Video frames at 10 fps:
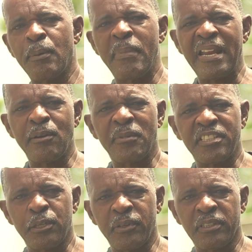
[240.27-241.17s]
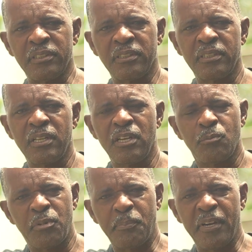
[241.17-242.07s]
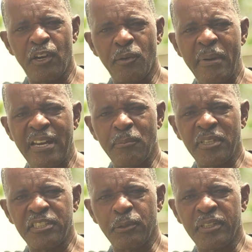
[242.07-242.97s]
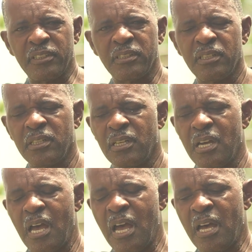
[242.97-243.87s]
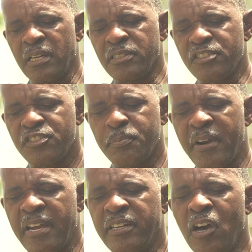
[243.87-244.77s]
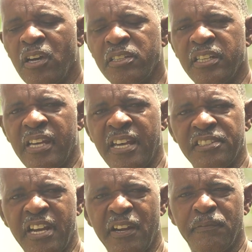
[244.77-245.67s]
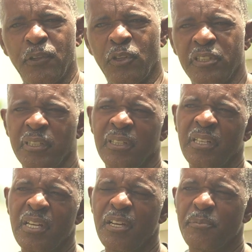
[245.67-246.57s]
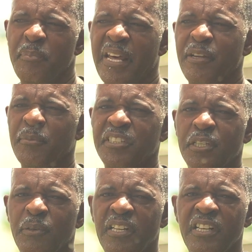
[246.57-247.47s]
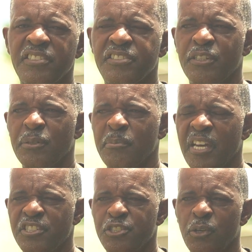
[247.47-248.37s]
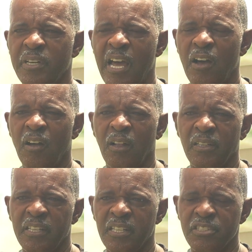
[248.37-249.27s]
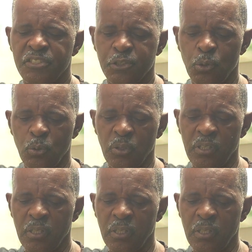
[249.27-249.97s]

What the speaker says: a bedding material, prepare a bedding material and spread on the entire floor. The bedding material is to make sure that all the stool